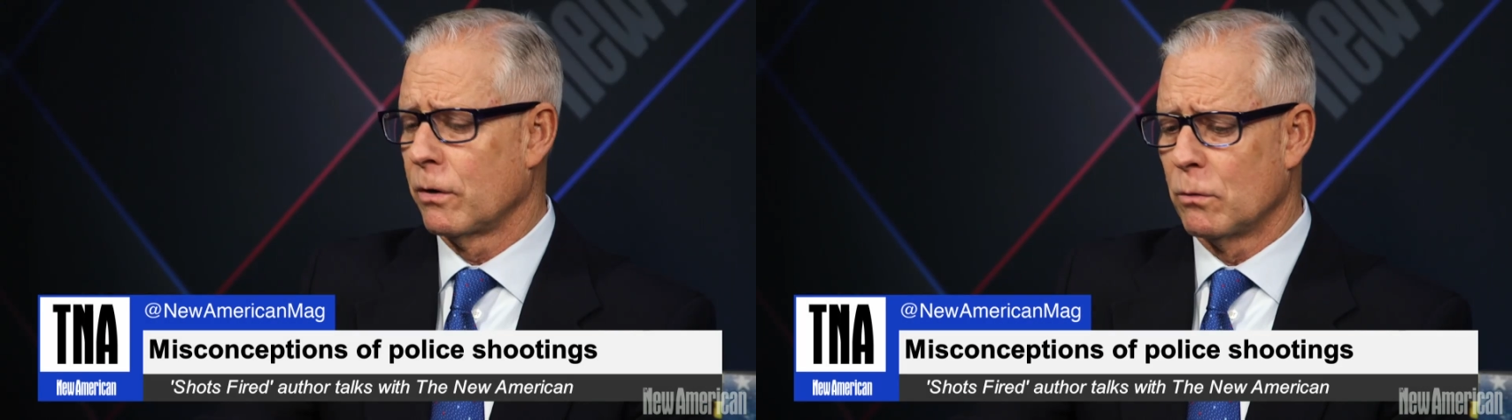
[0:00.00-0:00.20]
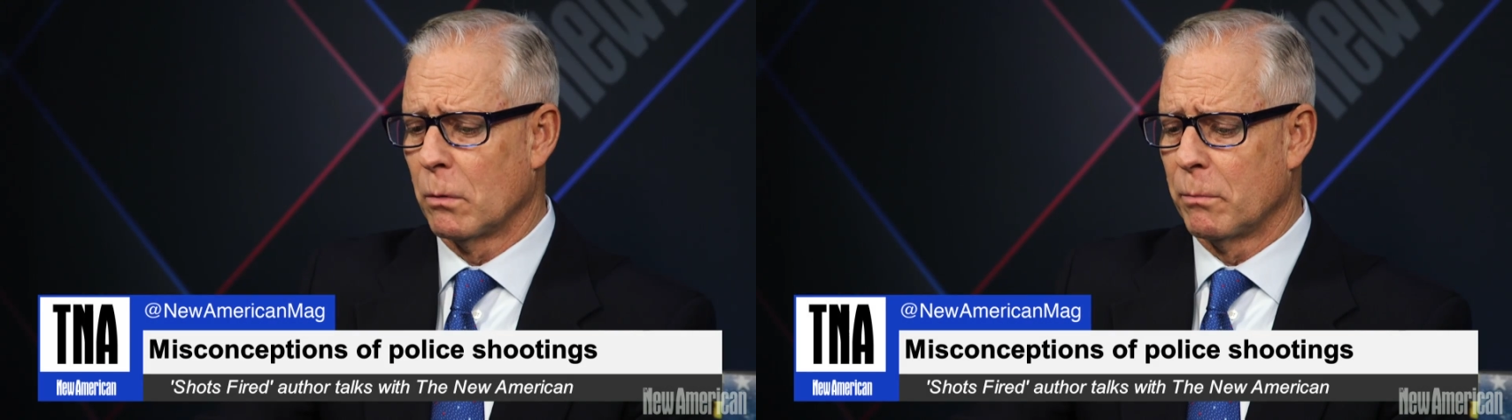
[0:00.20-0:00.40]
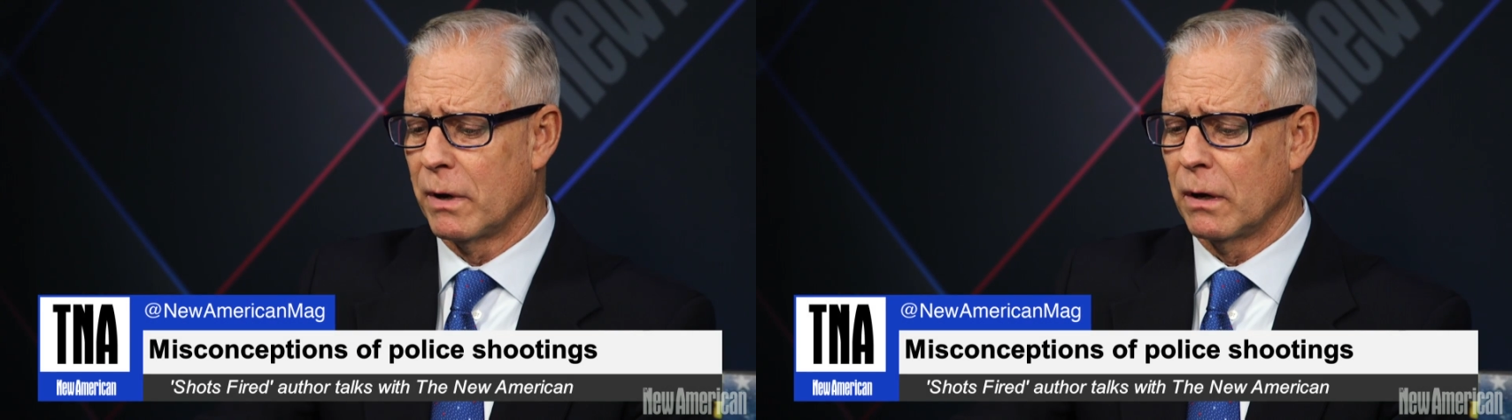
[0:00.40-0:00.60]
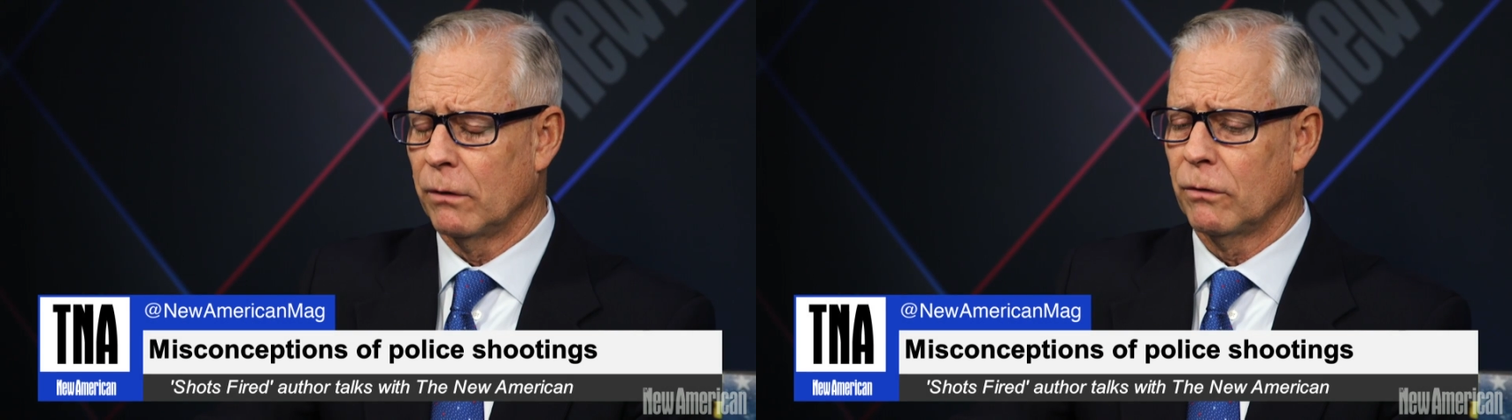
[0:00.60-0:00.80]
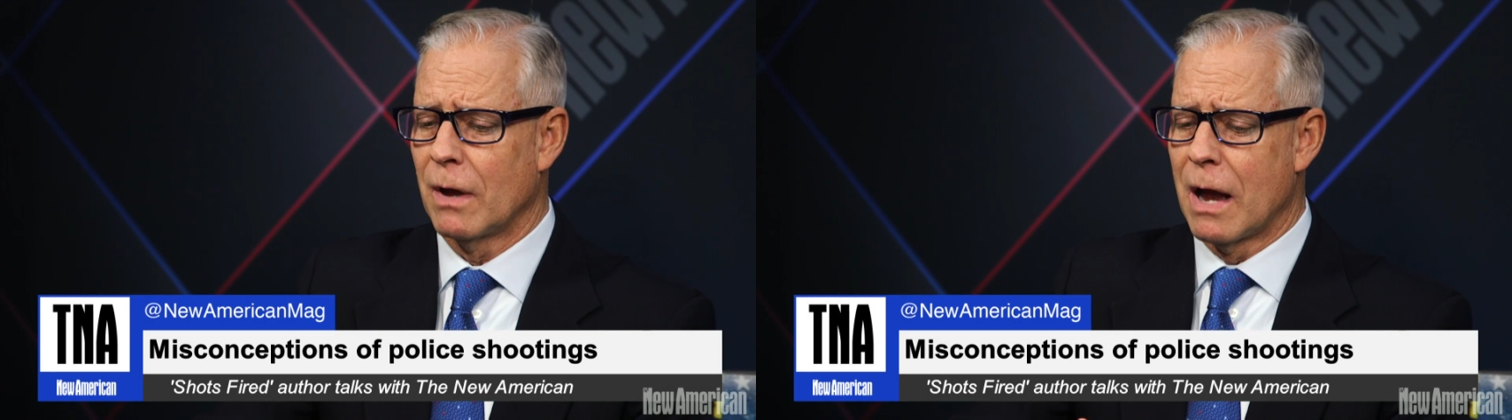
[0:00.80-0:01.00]
are human
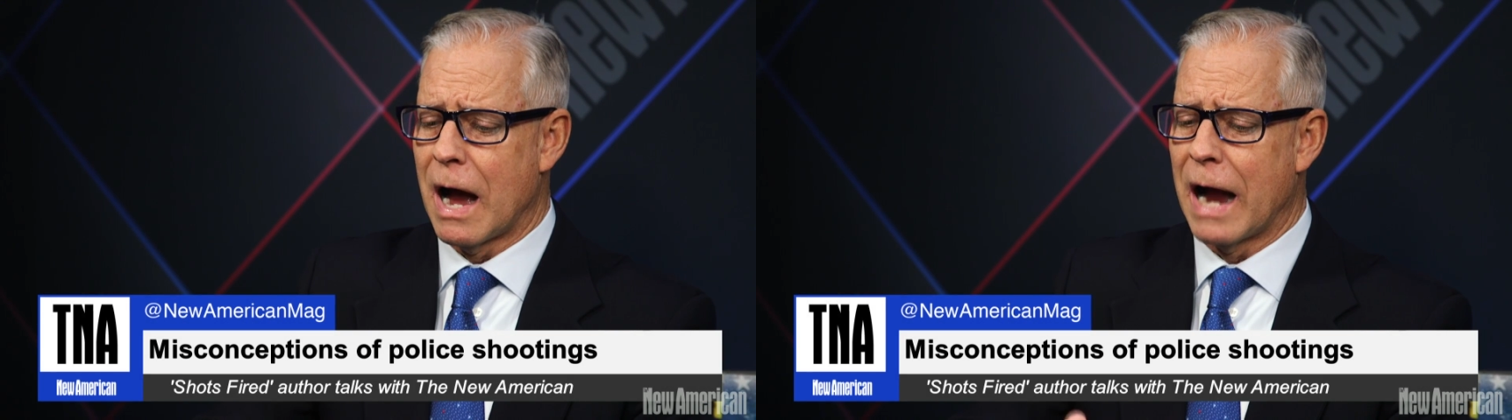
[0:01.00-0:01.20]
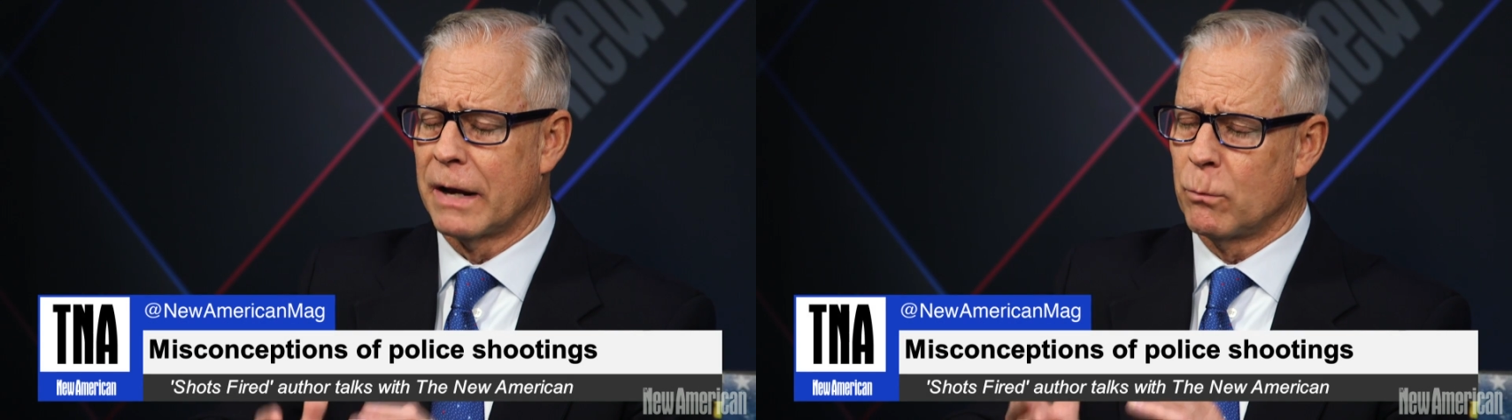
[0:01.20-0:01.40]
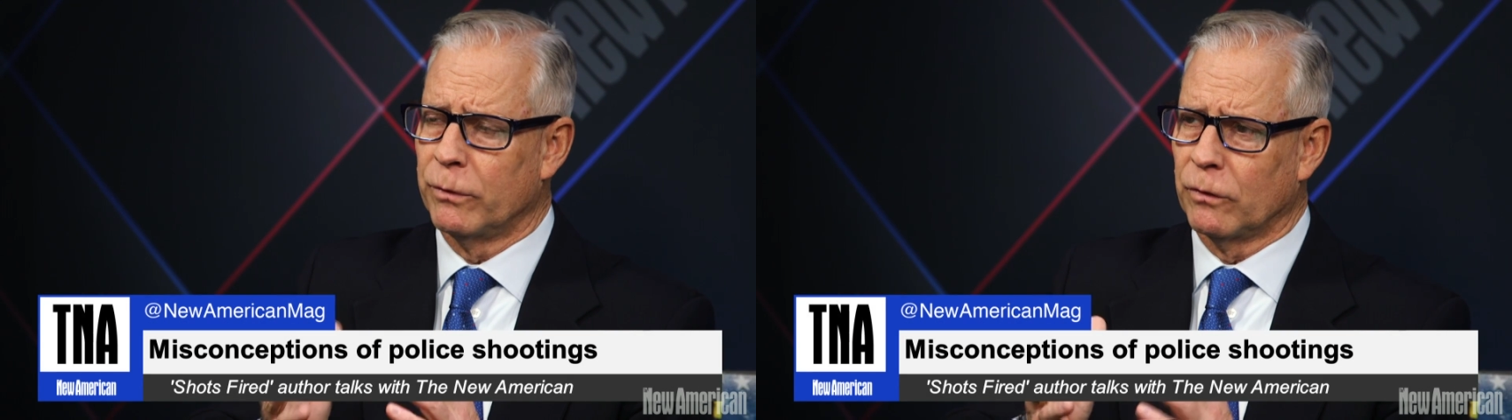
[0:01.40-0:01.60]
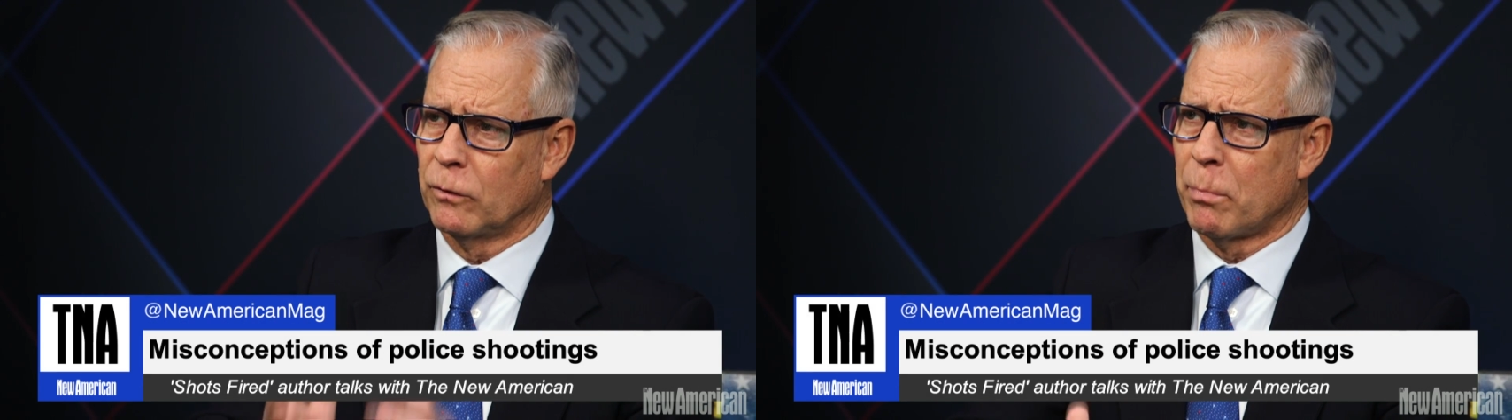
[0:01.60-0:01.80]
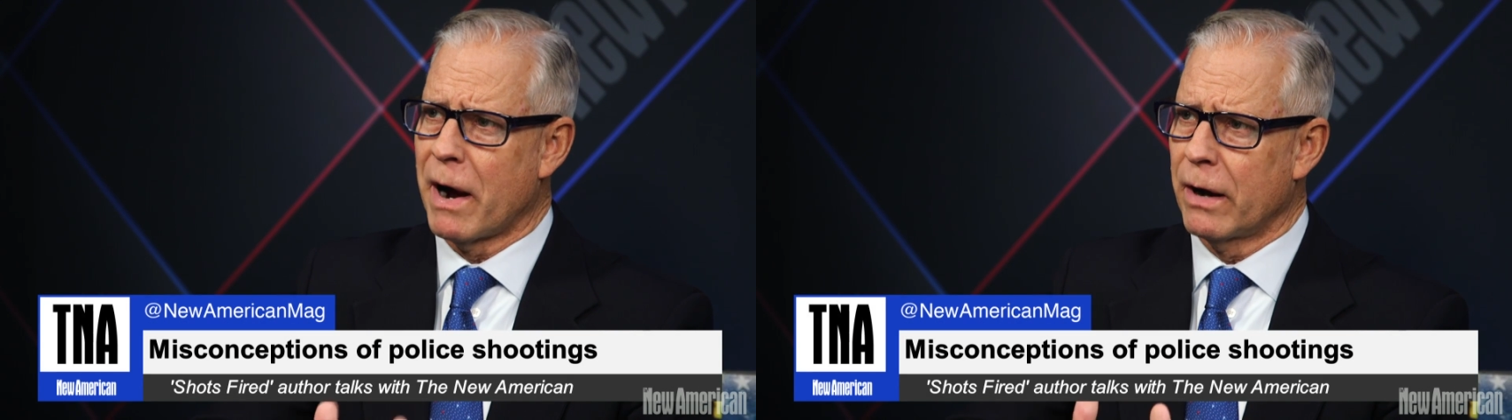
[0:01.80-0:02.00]
beings. I was
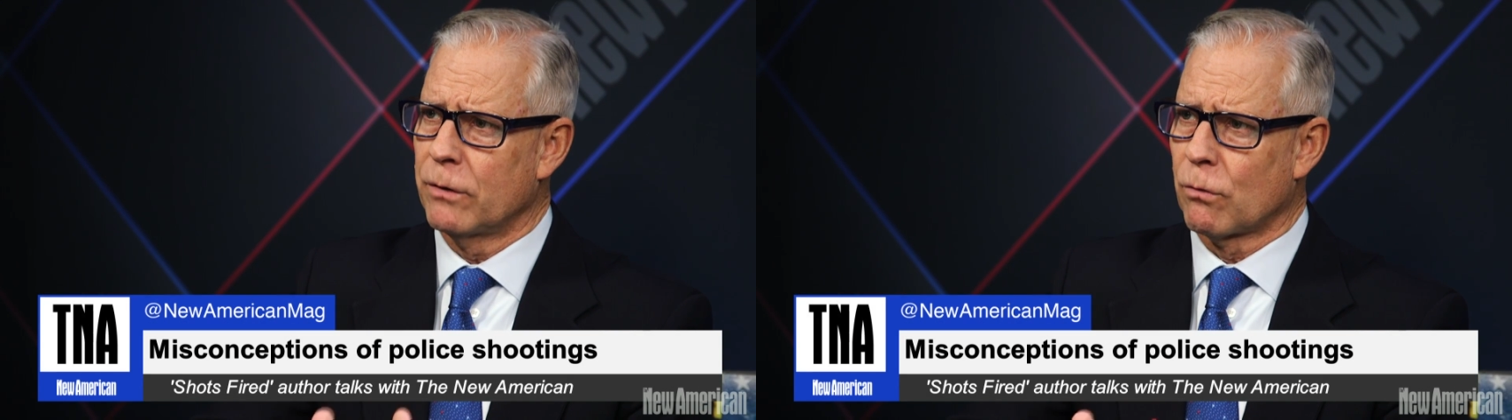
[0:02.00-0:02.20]
inspired